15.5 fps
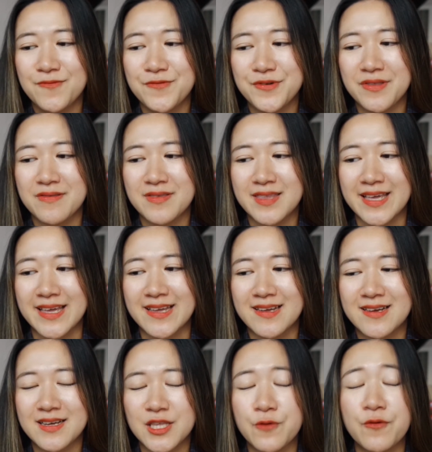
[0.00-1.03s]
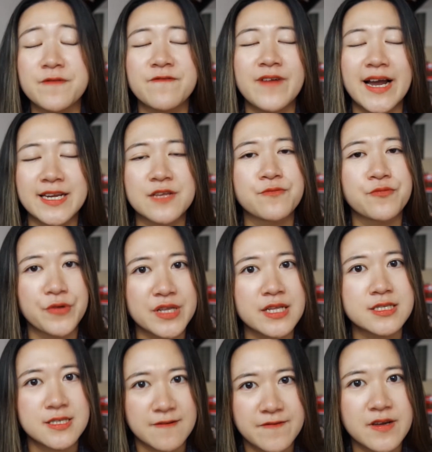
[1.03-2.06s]
would find it really
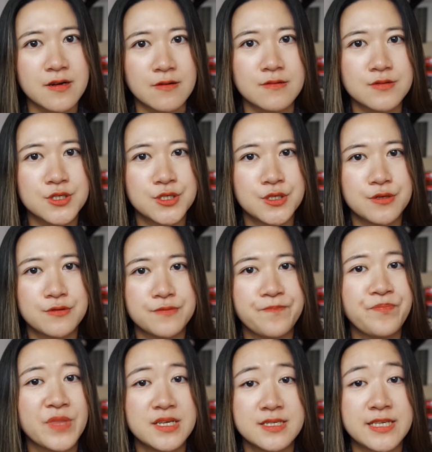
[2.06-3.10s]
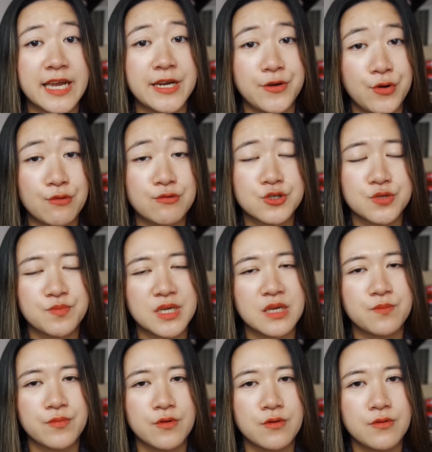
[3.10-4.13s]
difficult to say no to
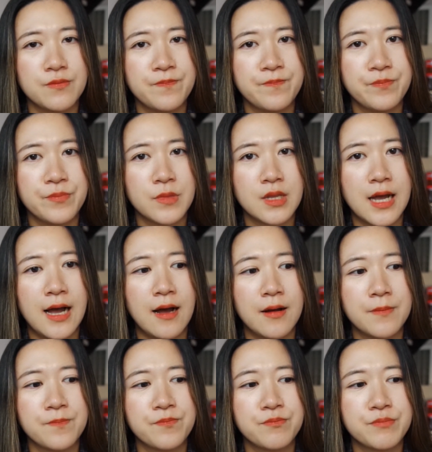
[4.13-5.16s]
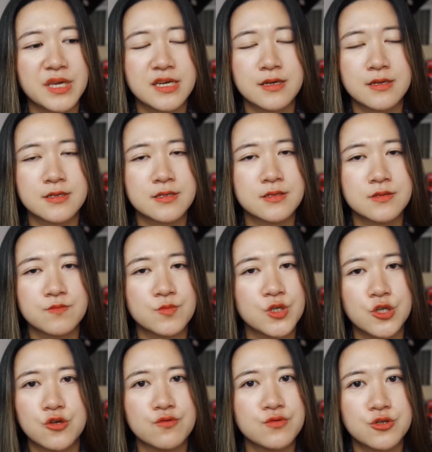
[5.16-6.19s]
people, because
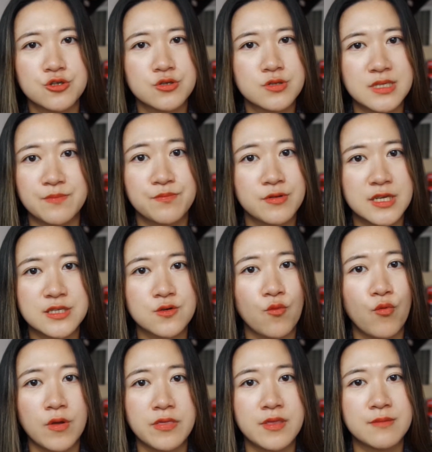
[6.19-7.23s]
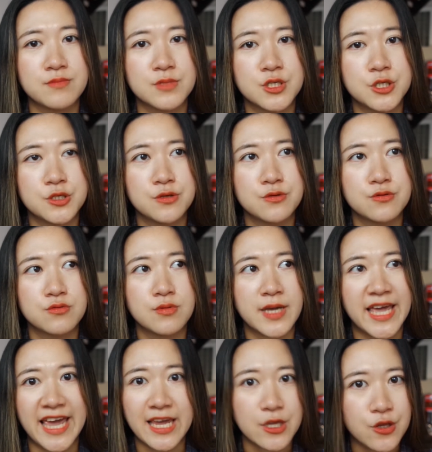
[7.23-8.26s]
you simply don't want them to
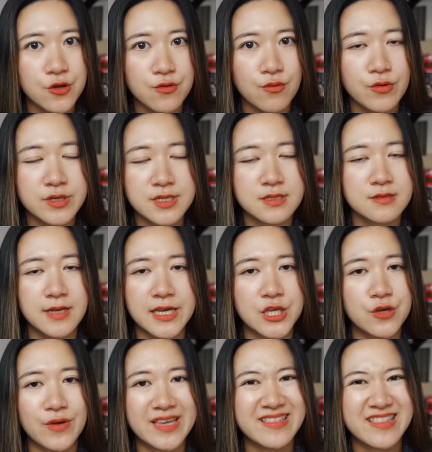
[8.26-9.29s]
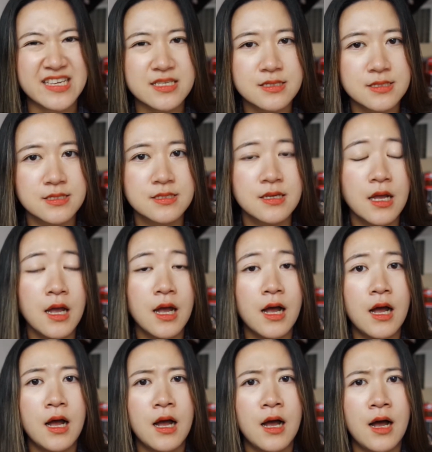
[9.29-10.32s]
hate you or dislike you, at least.
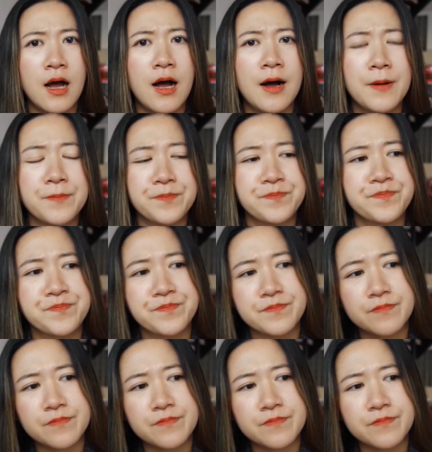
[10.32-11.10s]
But